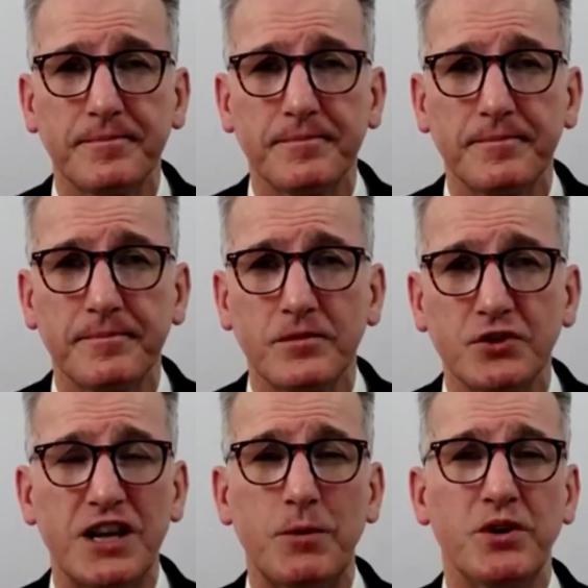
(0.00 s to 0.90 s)
So
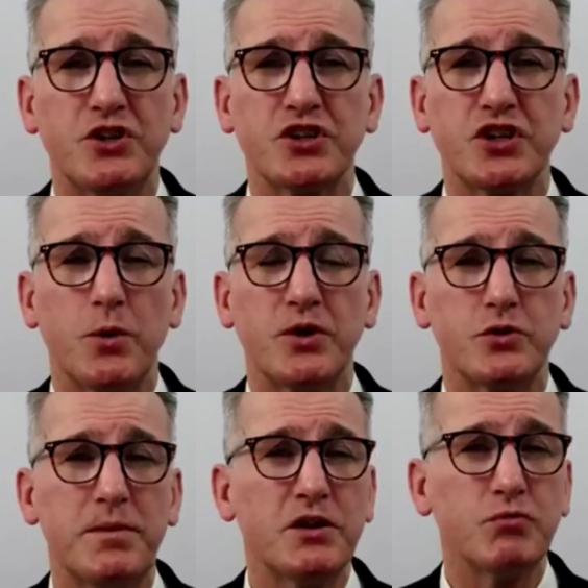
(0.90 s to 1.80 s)
then we just go into a
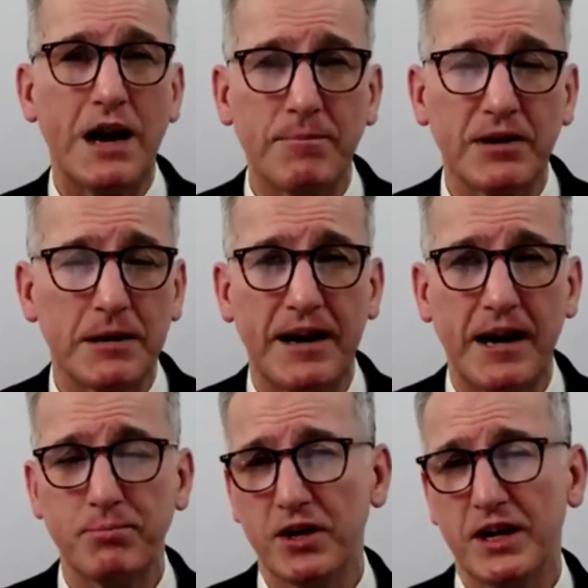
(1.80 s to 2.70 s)
big ramble about our
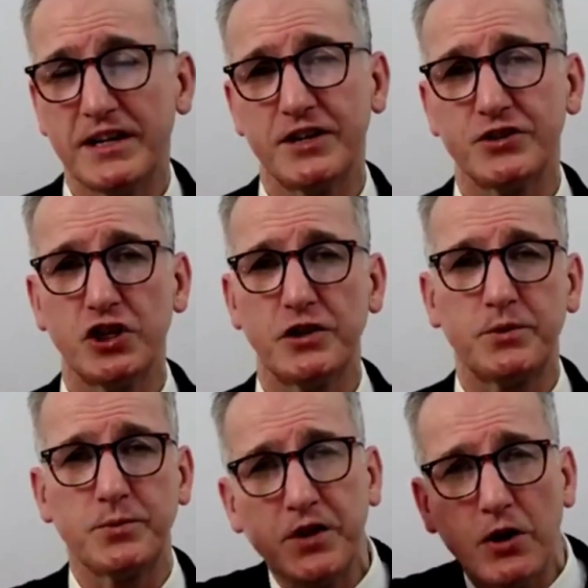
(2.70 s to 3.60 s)
product and service. We
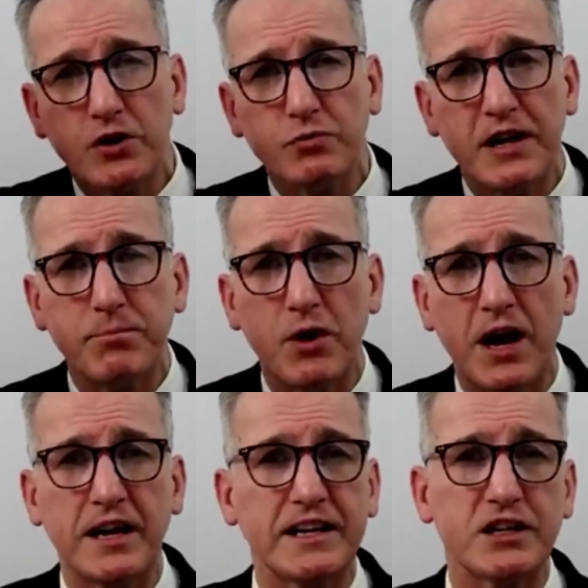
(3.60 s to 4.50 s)
go into red brain, and
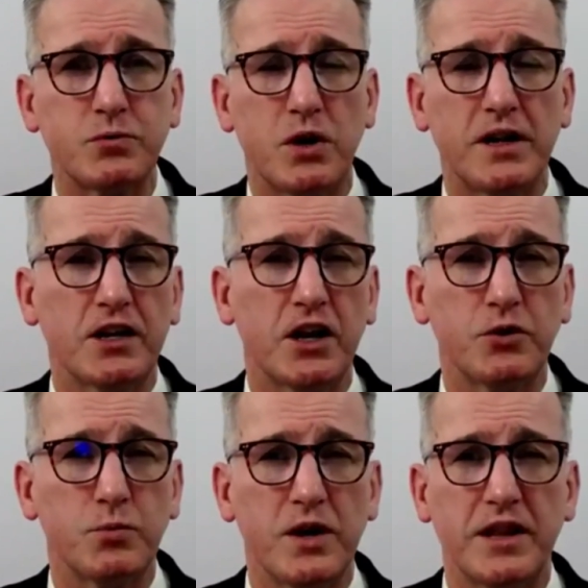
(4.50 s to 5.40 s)
guess what? They go,
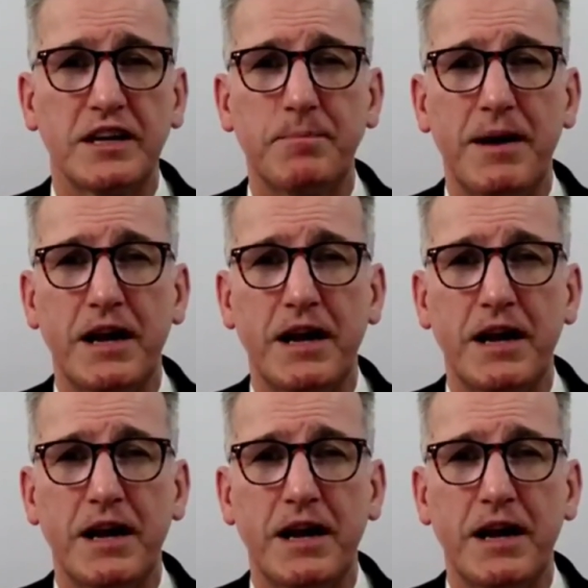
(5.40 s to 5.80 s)
want to think about it, shop